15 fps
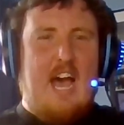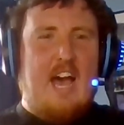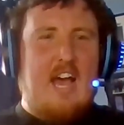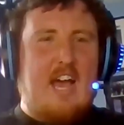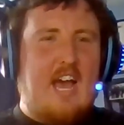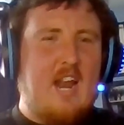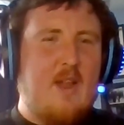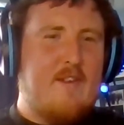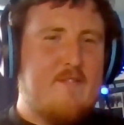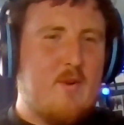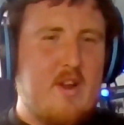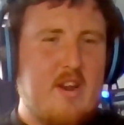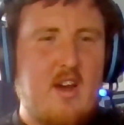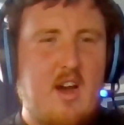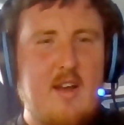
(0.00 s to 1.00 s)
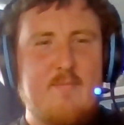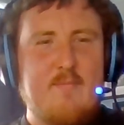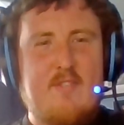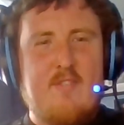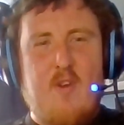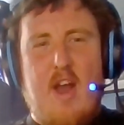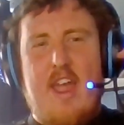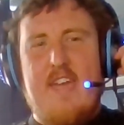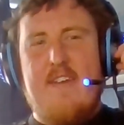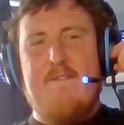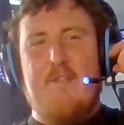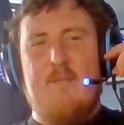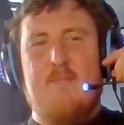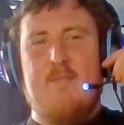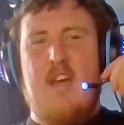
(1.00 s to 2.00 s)
Hello everyone, I'm Craig
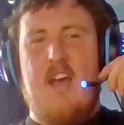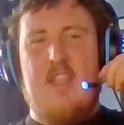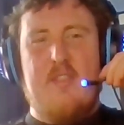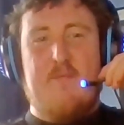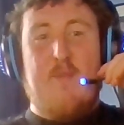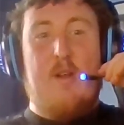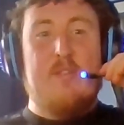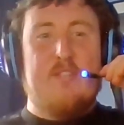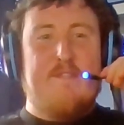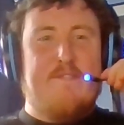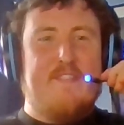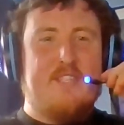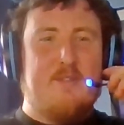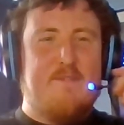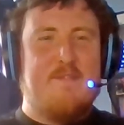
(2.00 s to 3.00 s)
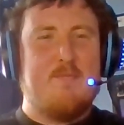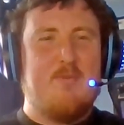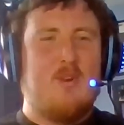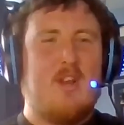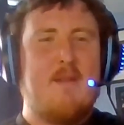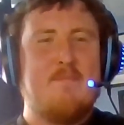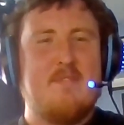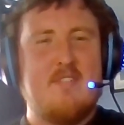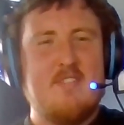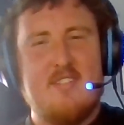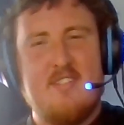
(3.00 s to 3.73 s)
from the Rose and Thistle Football Club.